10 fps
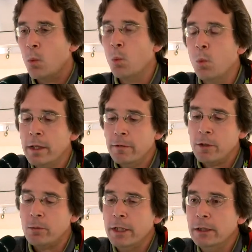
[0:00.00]
One of
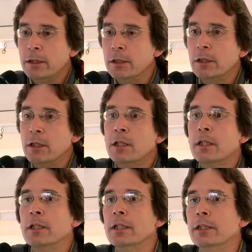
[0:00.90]
the reasons
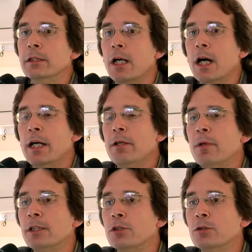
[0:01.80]
these
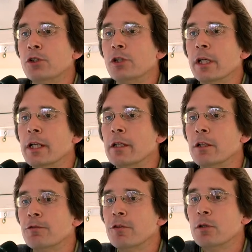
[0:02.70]
high-resolution
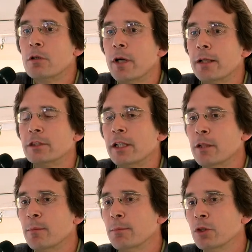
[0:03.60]
aerial photographs
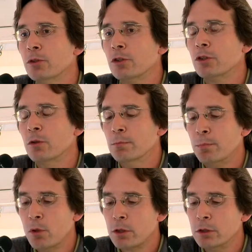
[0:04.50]
taken by balloons are so
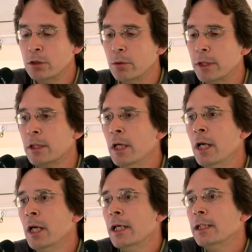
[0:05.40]
important to us
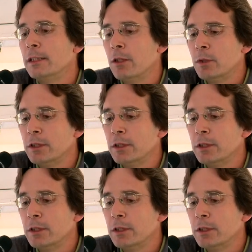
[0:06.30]
is that we're